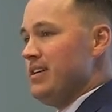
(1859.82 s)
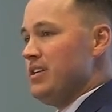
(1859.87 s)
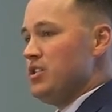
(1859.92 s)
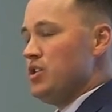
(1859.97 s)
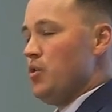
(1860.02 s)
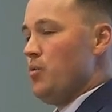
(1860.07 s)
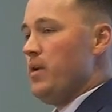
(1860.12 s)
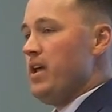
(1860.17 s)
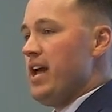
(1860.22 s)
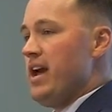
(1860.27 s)

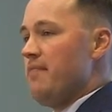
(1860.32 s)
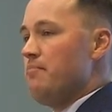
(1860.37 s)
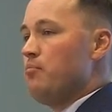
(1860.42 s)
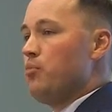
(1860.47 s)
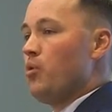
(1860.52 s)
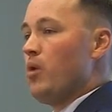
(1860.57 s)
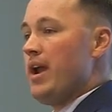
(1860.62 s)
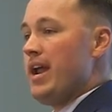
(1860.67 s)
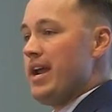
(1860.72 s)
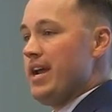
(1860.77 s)
So we have
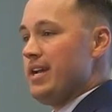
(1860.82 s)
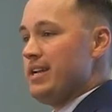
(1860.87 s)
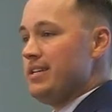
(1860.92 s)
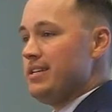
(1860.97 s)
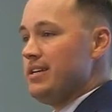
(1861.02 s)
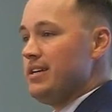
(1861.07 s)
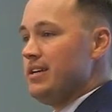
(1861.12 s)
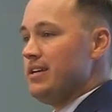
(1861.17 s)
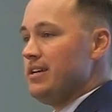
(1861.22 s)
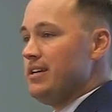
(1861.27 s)

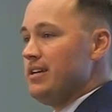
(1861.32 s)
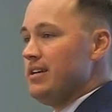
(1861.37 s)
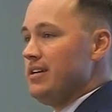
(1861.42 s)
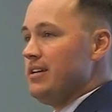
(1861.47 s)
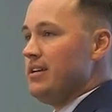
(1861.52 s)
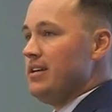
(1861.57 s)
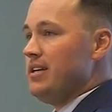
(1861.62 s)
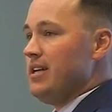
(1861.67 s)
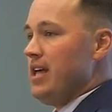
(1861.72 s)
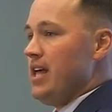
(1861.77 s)
brand,
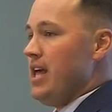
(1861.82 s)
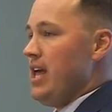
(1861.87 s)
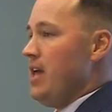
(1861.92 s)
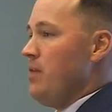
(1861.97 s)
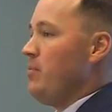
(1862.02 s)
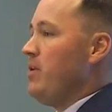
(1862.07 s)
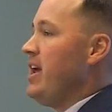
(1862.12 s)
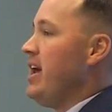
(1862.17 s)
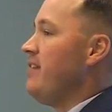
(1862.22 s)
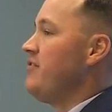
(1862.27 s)

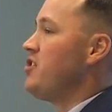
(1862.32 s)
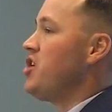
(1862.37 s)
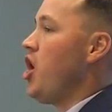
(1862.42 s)
and we have